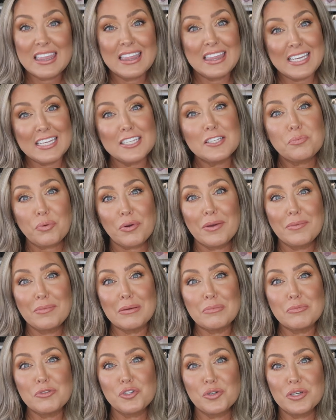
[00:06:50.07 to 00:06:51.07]
These
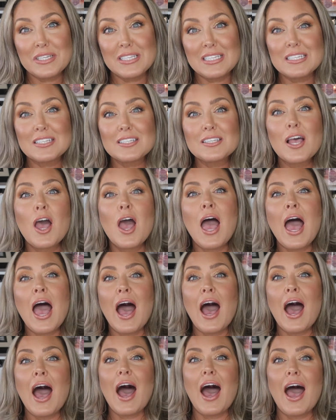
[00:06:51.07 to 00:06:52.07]
premium choices
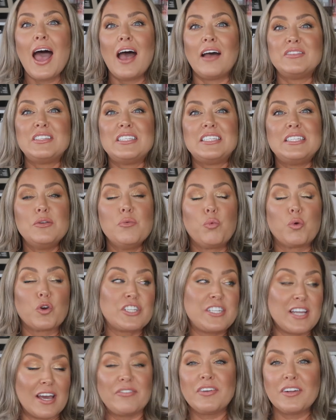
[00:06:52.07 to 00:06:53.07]
had
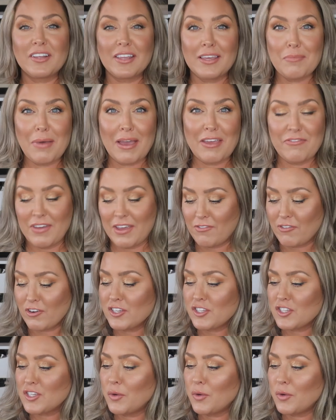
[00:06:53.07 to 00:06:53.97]
were definitely my favorite.